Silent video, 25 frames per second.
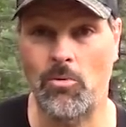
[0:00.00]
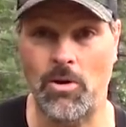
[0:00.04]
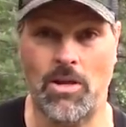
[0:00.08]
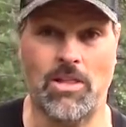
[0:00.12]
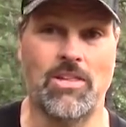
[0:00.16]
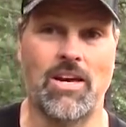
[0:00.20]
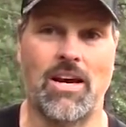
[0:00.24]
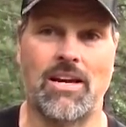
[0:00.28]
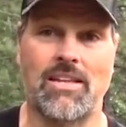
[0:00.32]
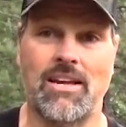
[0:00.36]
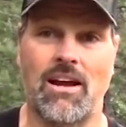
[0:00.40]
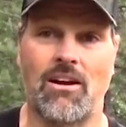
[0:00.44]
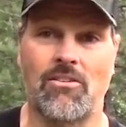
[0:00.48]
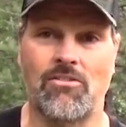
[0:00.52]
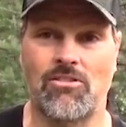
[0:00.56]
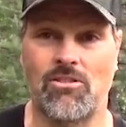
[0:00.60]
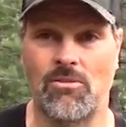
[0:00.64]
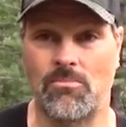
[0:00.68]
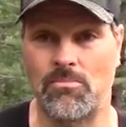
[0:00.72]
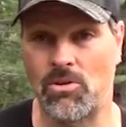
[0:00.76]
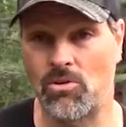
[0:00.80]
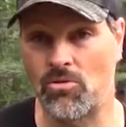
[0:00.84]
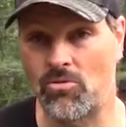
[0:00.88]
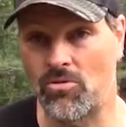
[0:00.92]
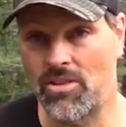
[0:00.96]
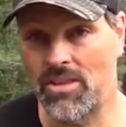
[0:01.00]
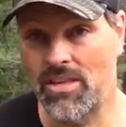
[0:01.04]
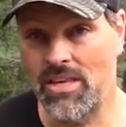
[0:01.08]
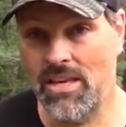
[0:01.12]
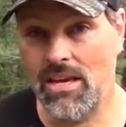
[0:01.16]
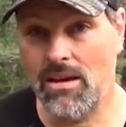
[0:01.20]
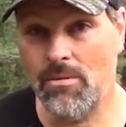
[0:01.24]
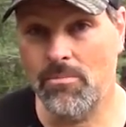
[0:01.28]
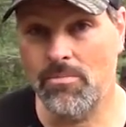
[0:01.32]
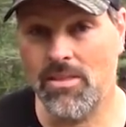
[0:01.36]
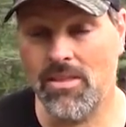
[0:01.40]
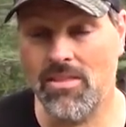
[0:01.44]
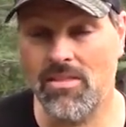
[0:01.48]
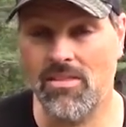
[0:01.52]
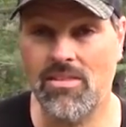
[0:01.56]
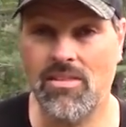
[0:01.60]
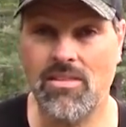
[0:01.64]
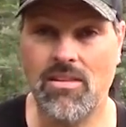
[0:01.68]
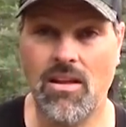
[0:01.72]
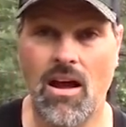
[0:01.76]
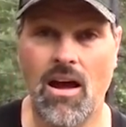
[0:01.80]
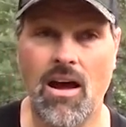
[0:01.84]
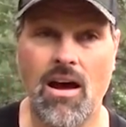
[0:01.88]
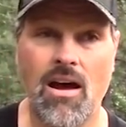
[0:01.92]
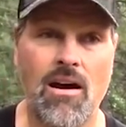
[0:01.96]
We checked out some museums and
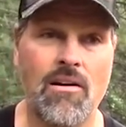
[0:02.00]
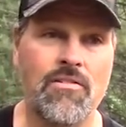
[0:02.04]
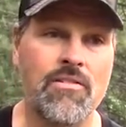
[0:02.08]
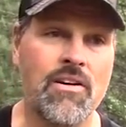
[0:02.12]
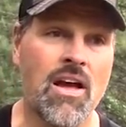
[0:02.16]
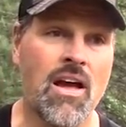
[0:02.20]
stuff.